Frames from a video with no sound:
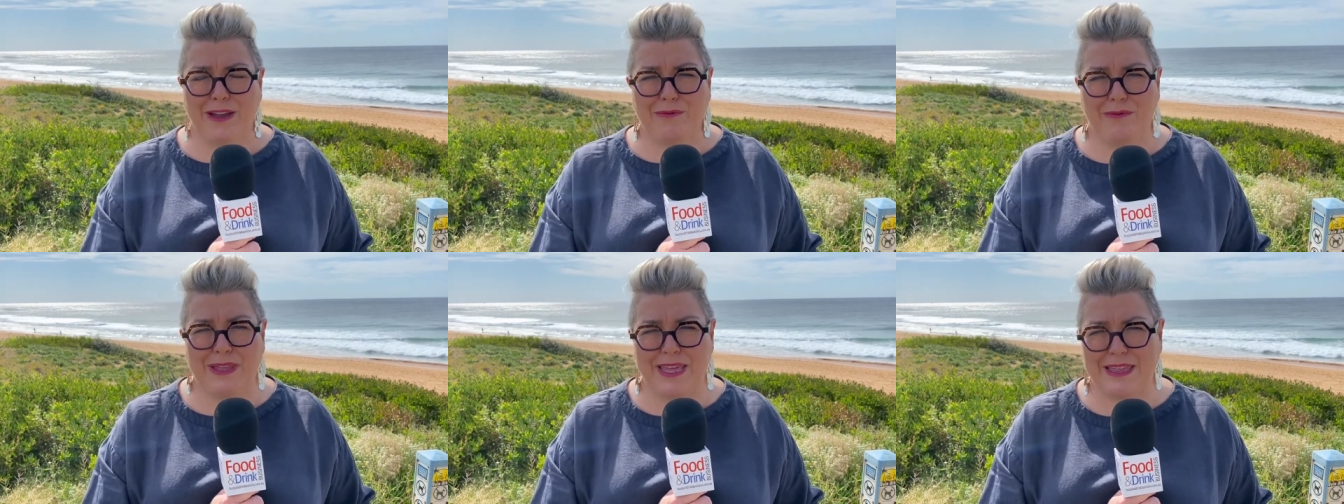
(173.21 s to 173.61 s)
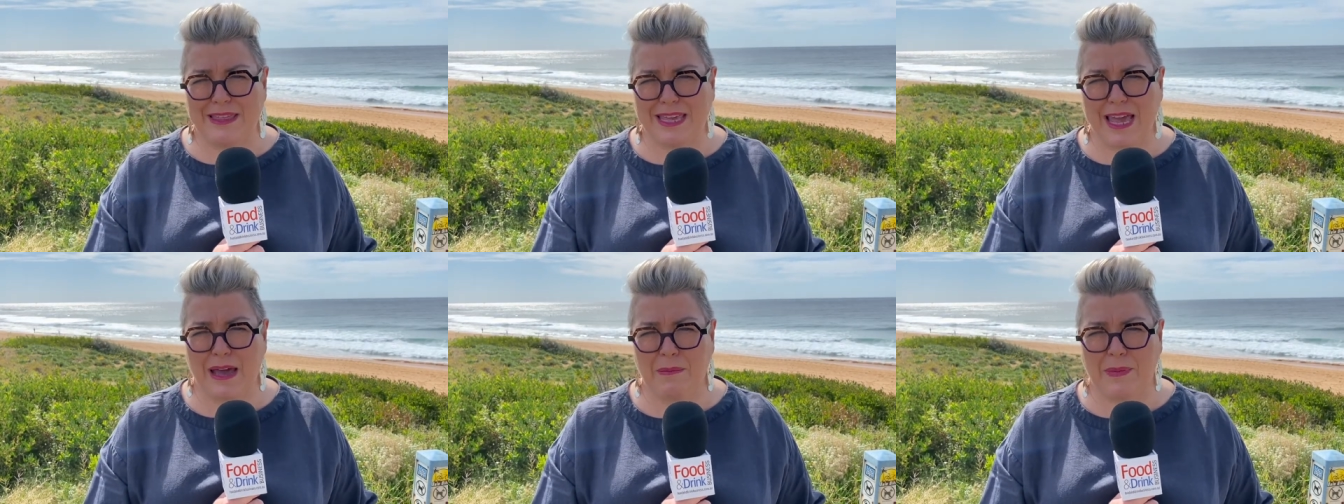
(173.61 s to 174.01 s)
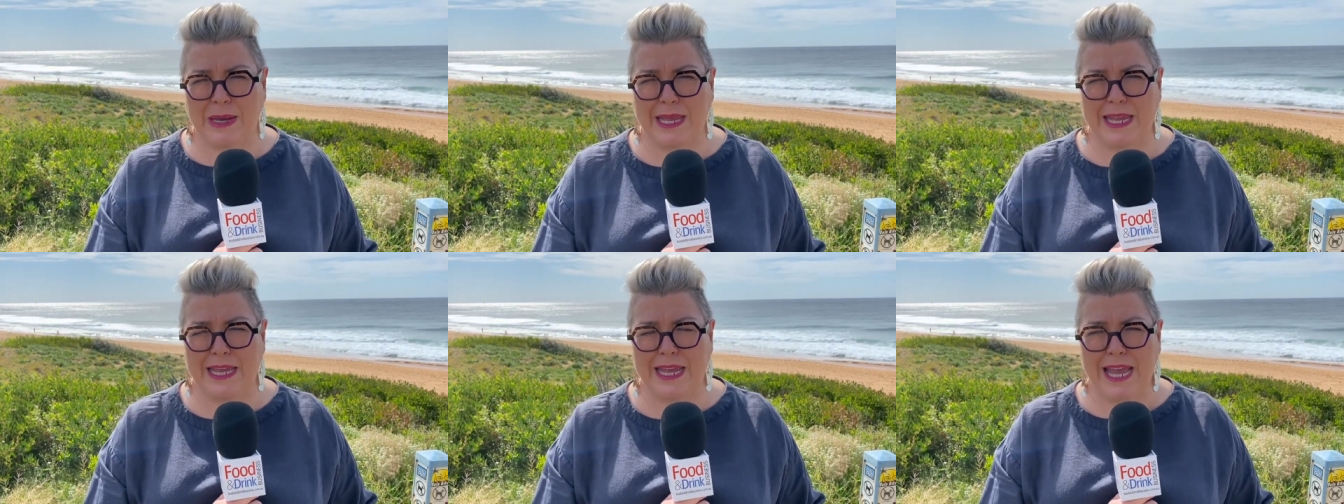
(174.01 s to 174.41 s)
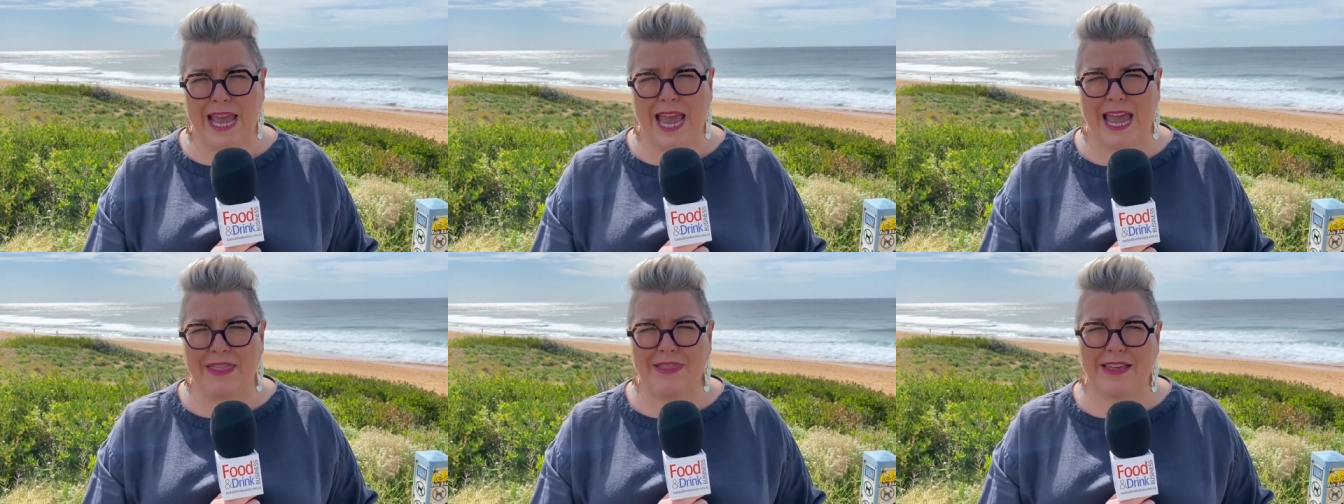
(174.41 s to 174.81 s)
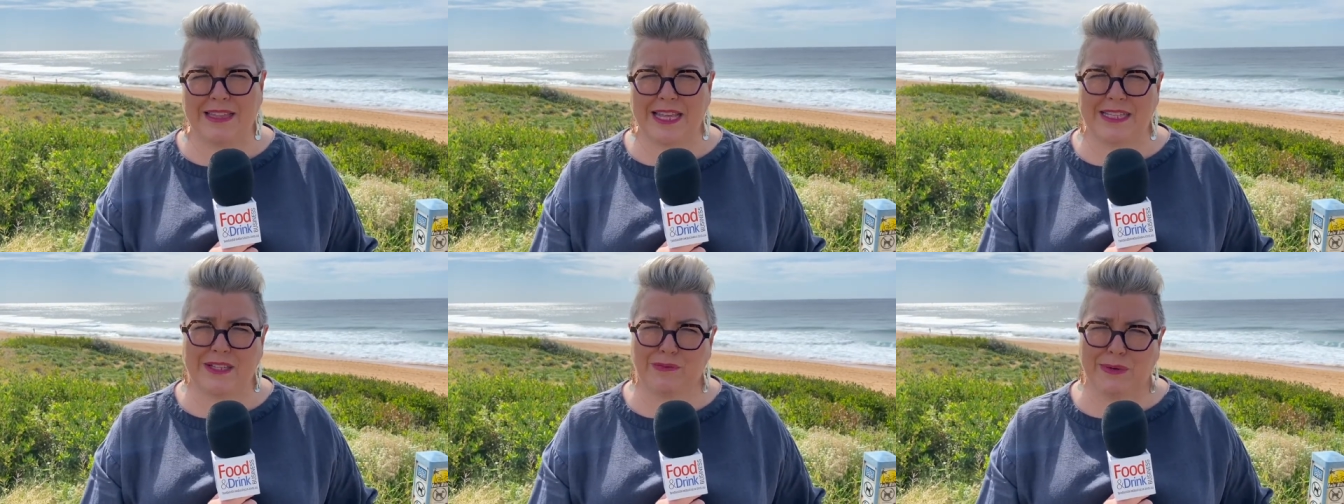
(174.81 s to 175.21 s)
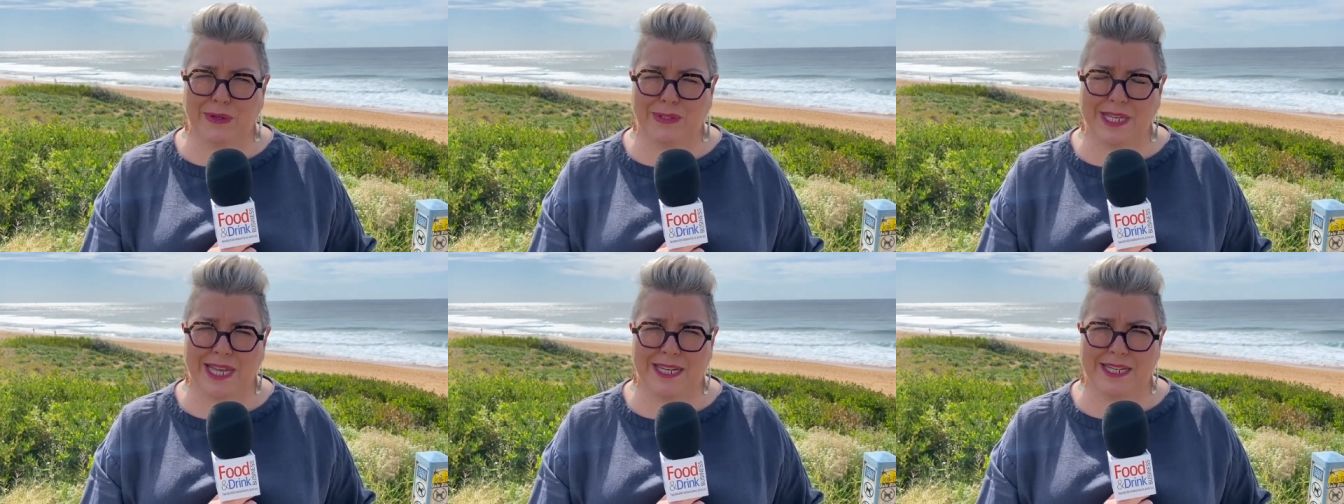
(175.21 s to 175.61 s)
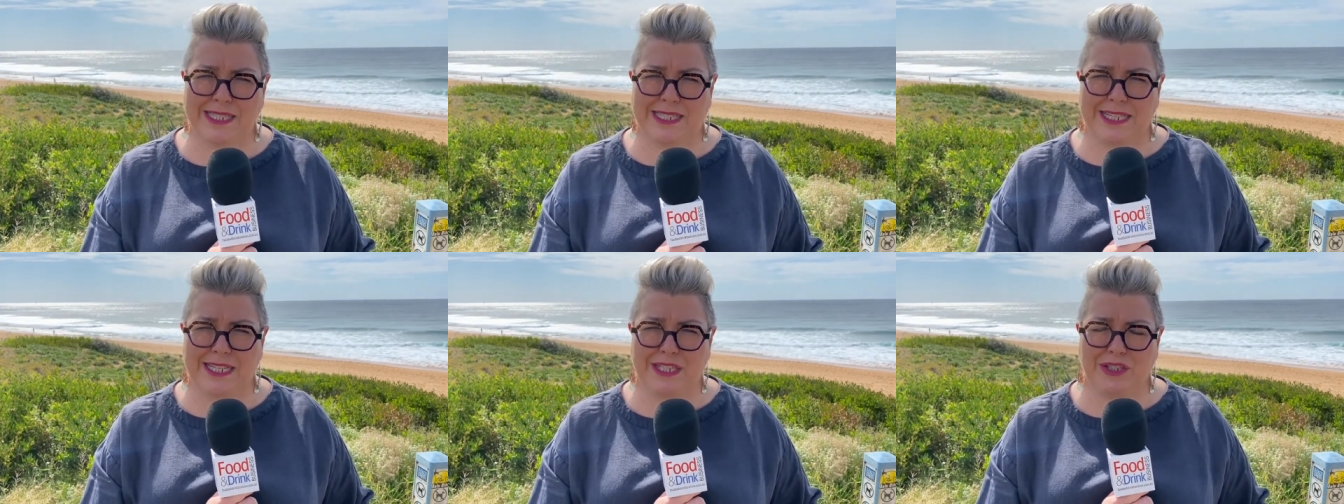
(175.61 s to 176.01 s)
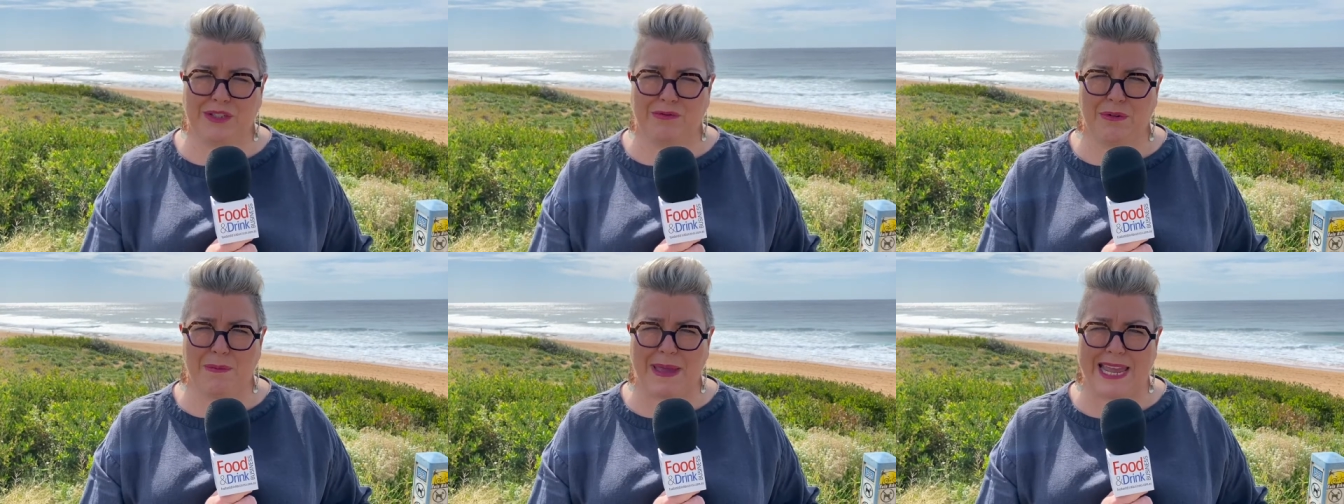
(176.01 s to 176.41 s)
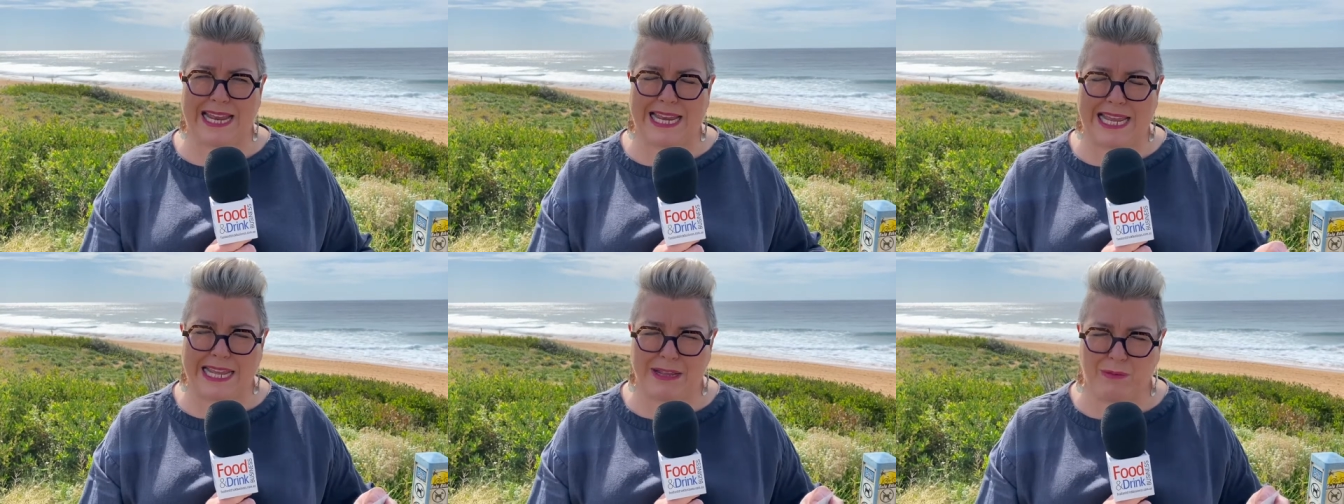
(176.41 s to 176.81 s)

within the company, and that there's a real tendency to remain